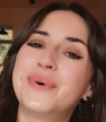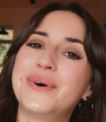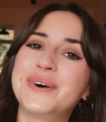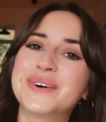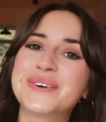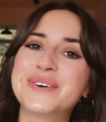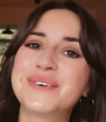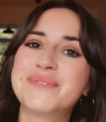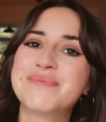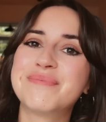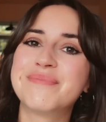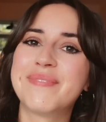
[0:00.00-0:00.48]

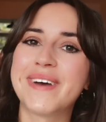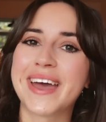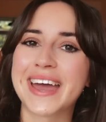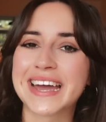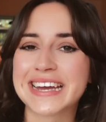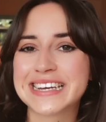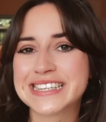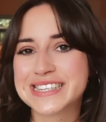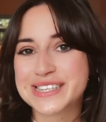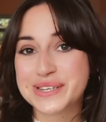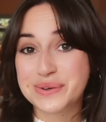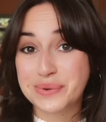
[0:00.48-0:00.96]
welcome
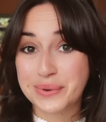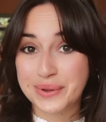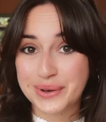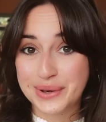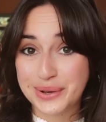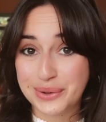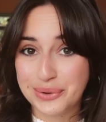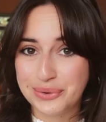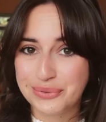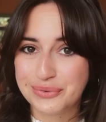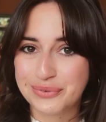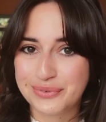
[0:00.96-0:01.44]
back to a
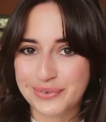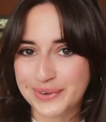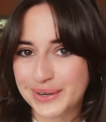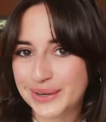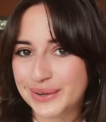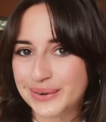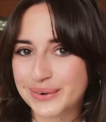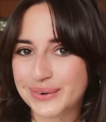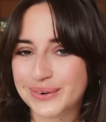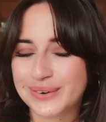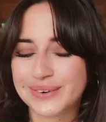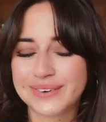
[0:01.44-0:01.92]
new
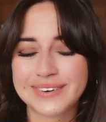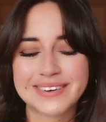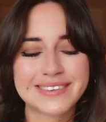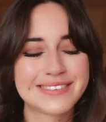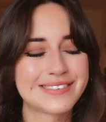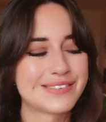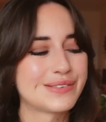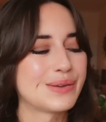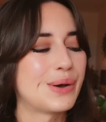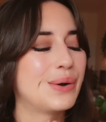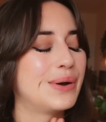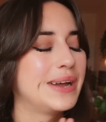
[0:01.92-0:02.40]
vlog.
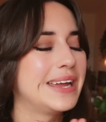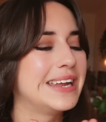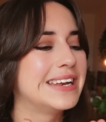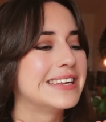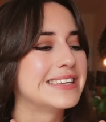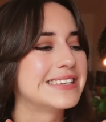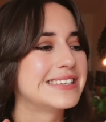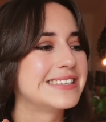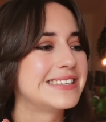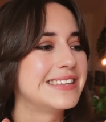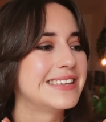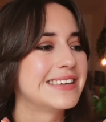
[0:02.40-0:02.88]
So it
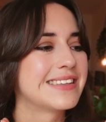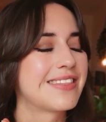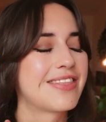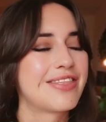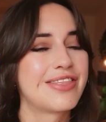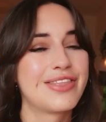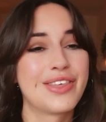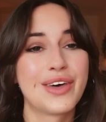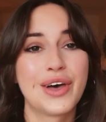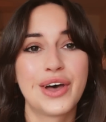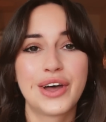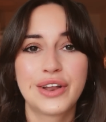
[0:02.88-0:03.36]
is the
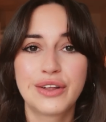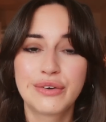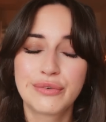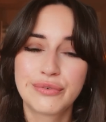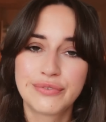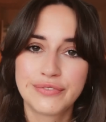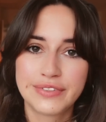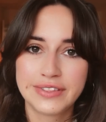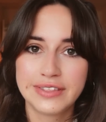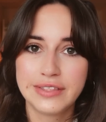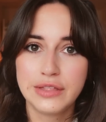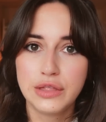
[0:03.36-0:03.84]
third
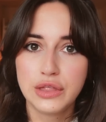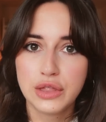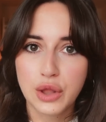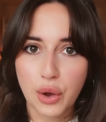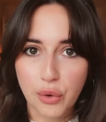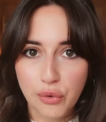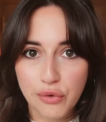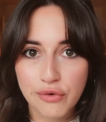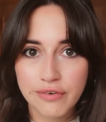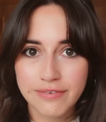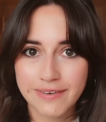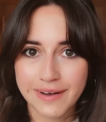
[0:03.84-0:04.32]
of
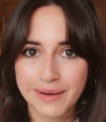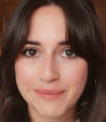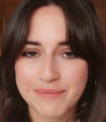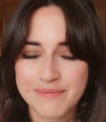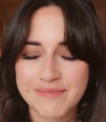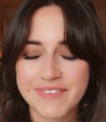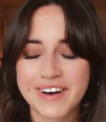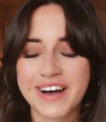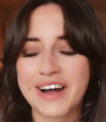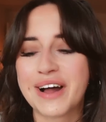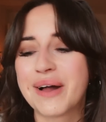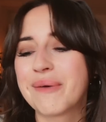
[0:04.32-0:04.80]

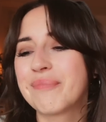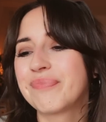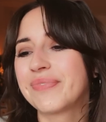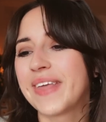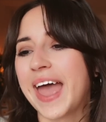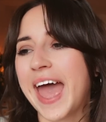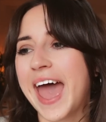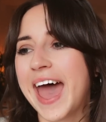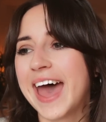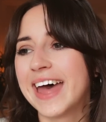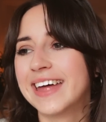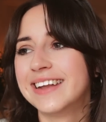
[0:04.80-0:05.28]
November
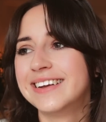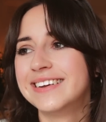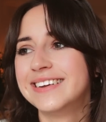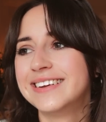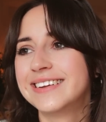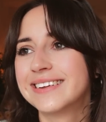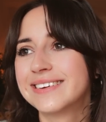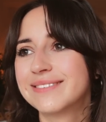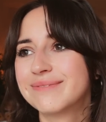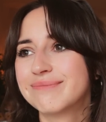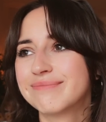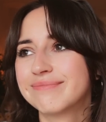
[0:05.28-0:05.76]

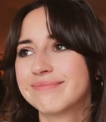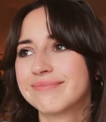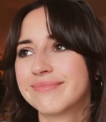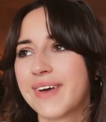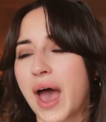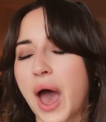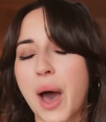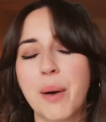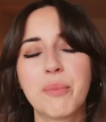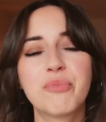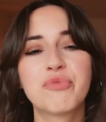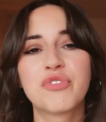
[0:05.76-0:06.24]
and
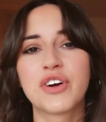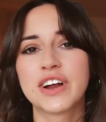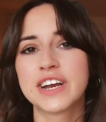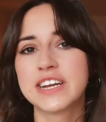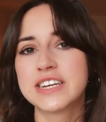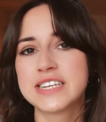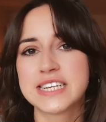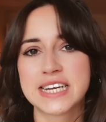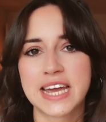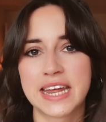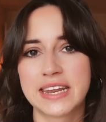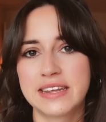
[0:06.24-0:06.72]
I'm
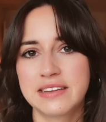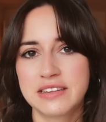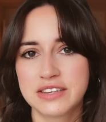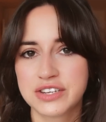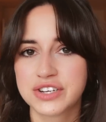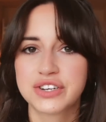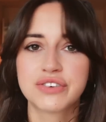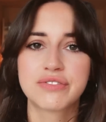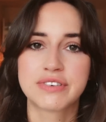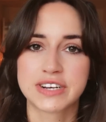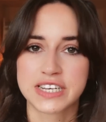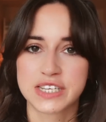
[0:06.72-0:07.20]
ready to get
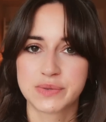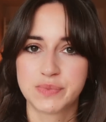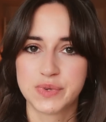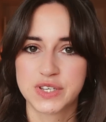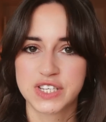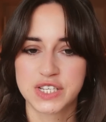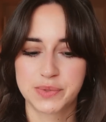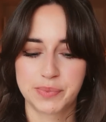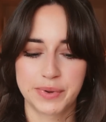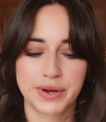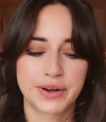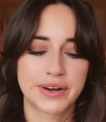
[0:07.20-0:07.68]
into the
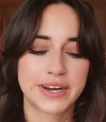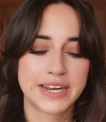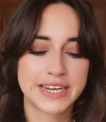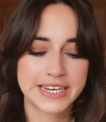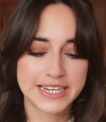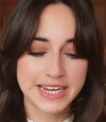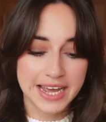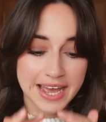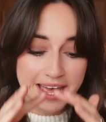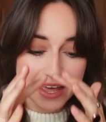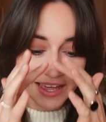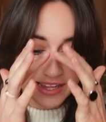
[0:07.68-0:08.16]
Christmas
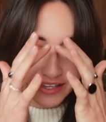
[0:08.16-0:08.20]
spirit.